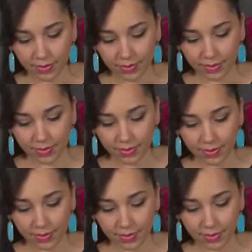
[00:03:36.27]

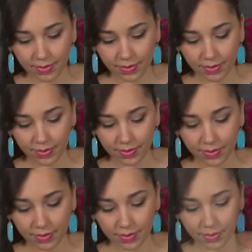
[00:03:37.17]

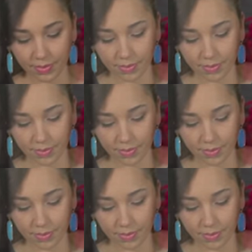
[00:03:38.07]
Nothing is said.